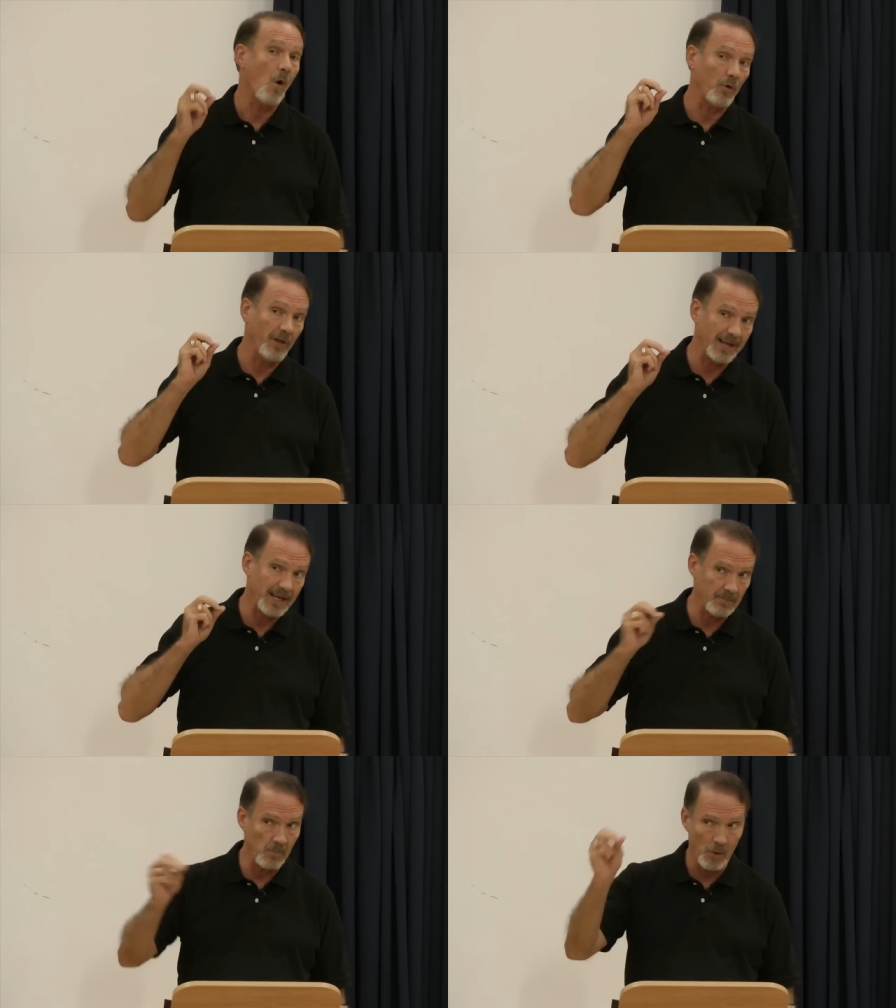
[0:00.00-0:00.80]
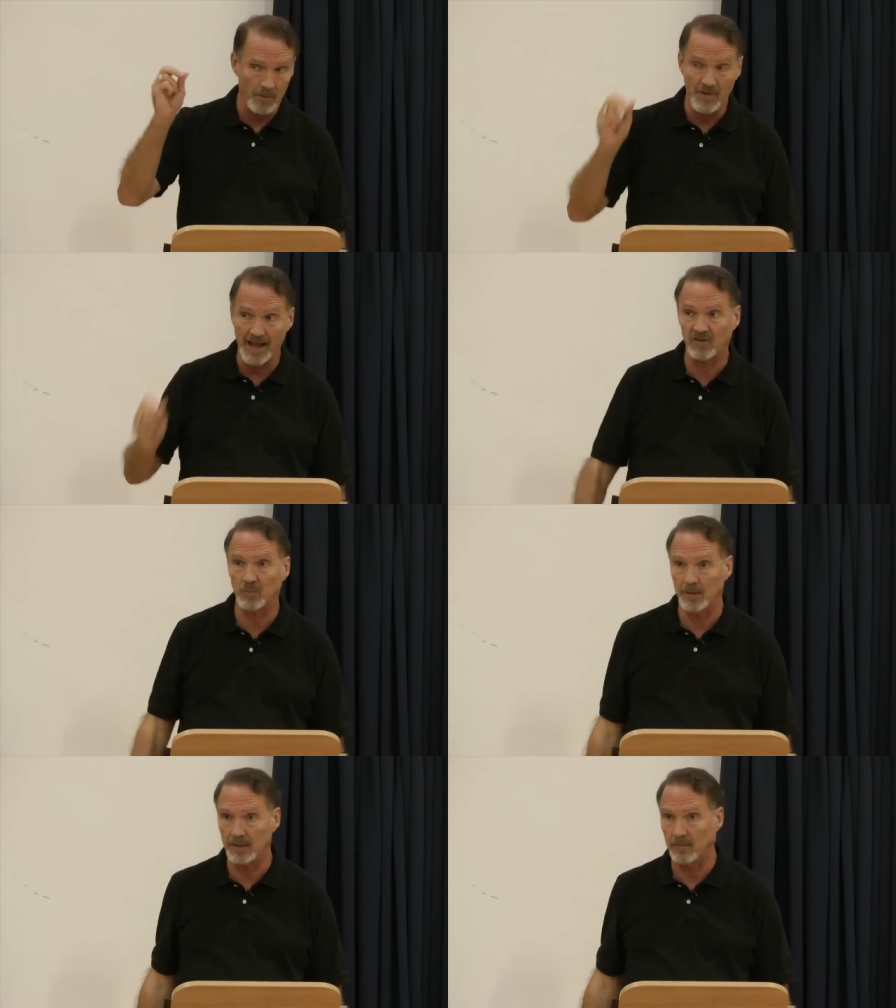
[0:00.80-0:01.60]
or they get more
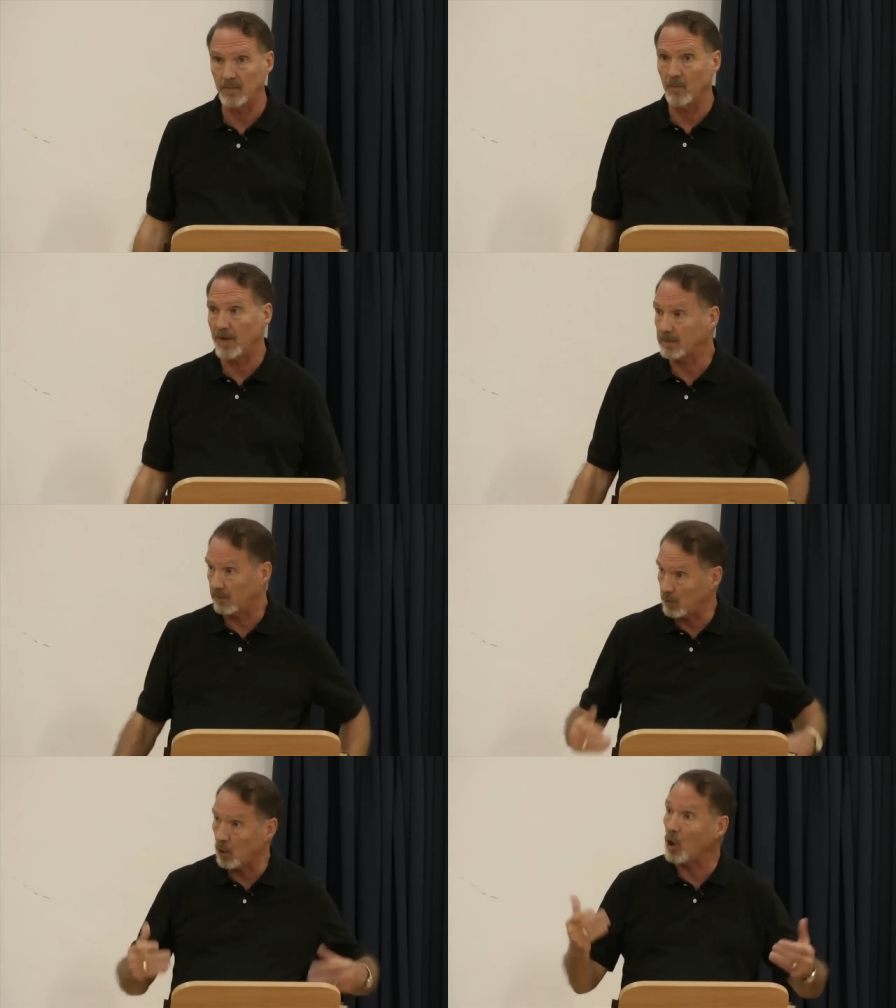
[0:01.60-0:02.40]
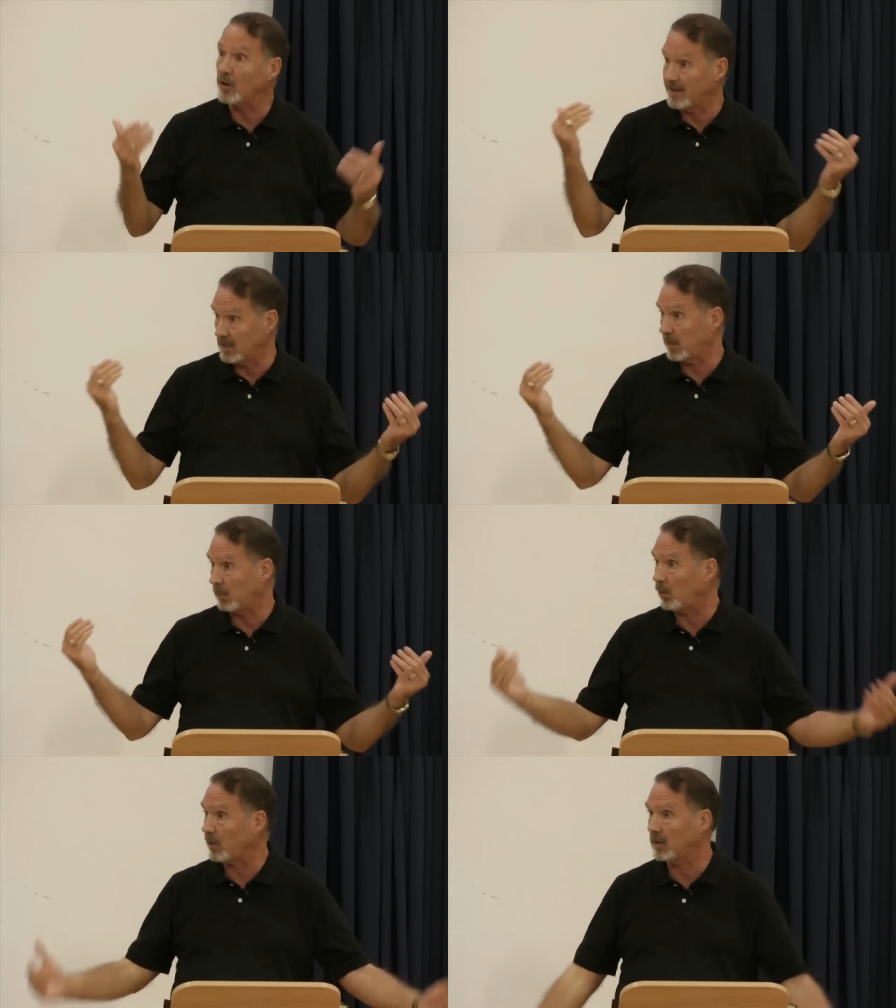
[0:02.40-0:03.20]
advancement in the fact that they're already getting
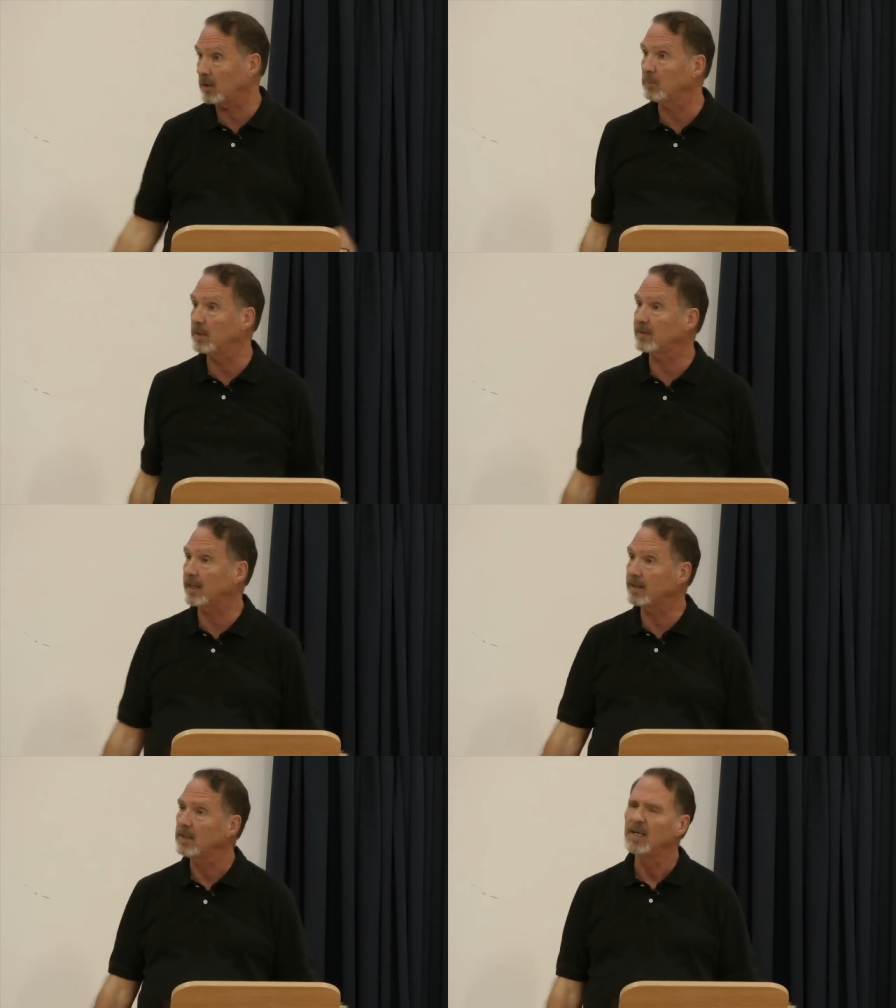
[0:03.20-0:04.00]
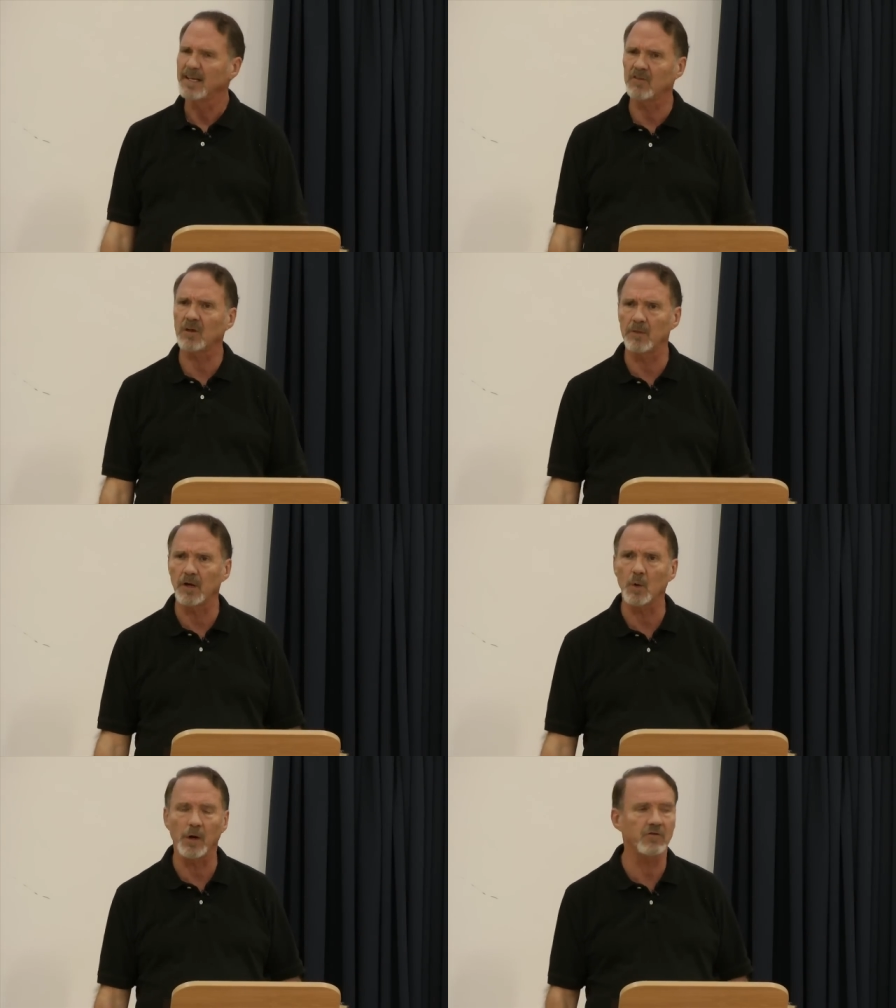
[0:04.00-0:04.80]
people healed, but they get some of
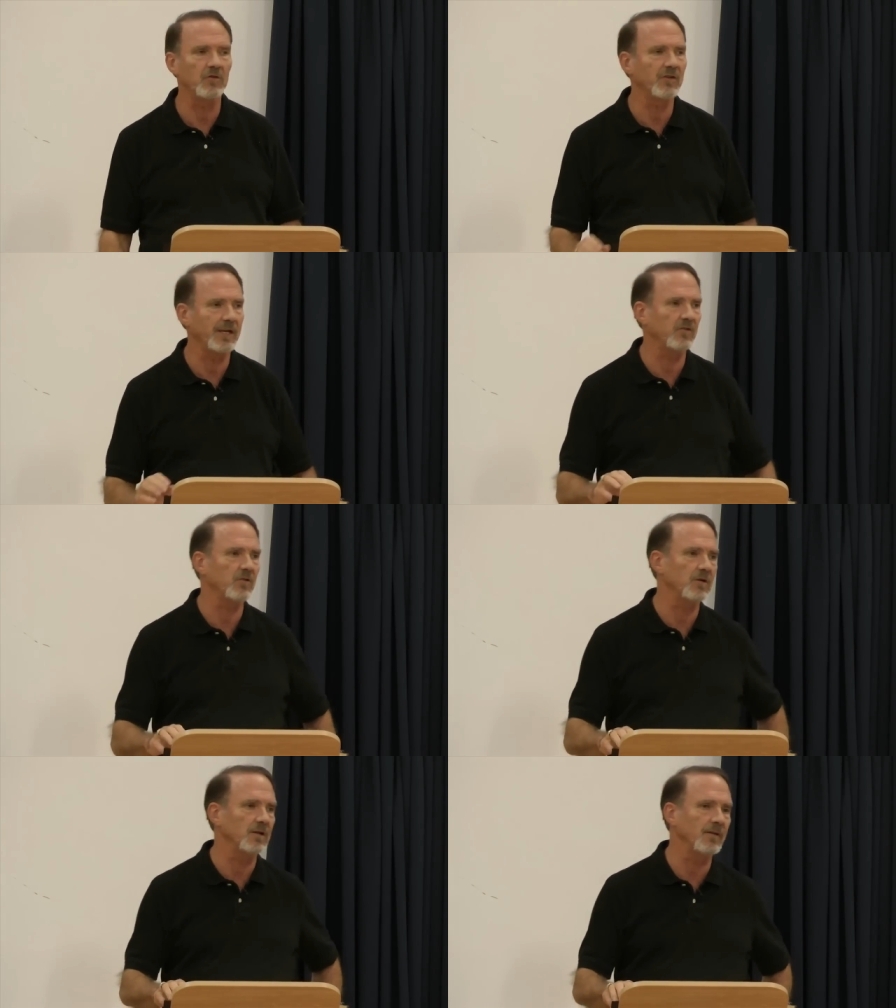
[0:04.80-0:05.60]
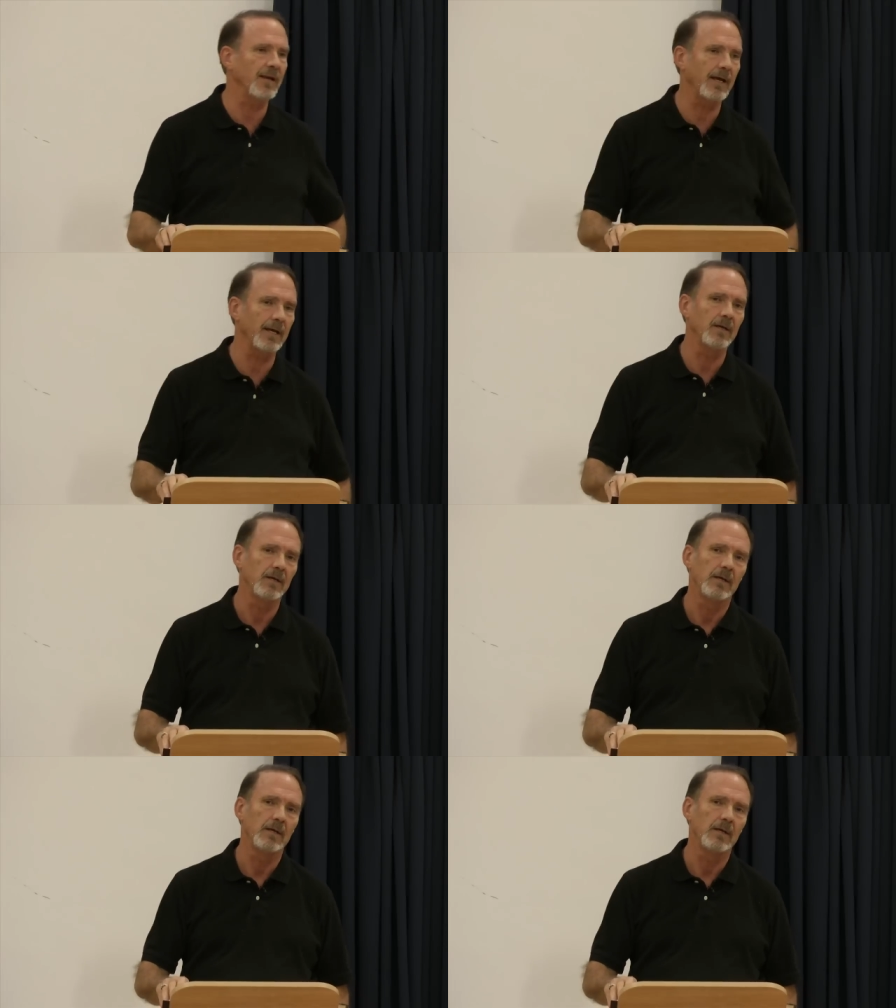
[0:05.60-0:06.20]
their questions answered and they